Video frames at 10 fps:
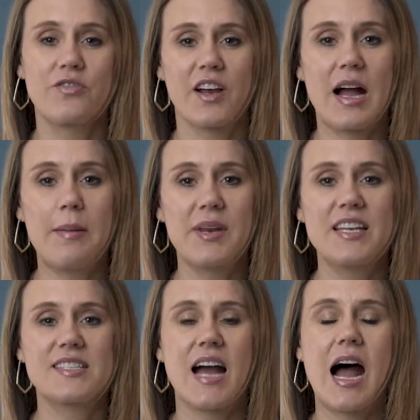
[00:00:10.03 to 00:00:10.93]
for
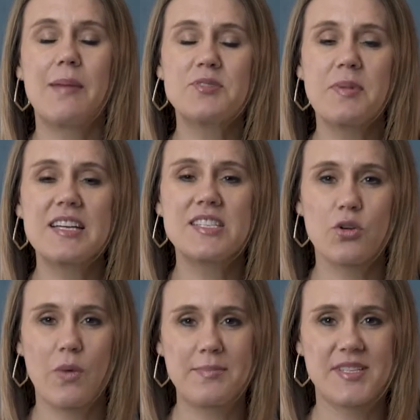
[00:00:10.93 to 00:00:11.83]
companies to optimize
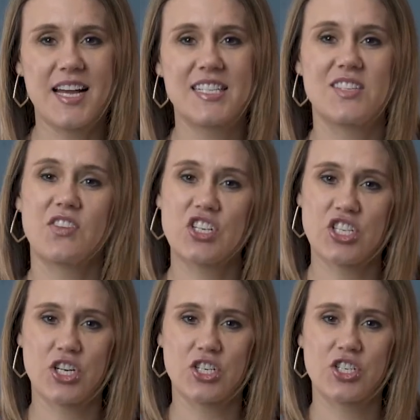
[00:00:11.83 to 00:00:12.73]
their websites for
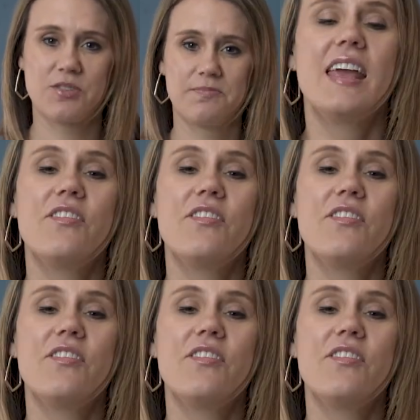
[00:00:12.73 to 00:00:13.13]
search.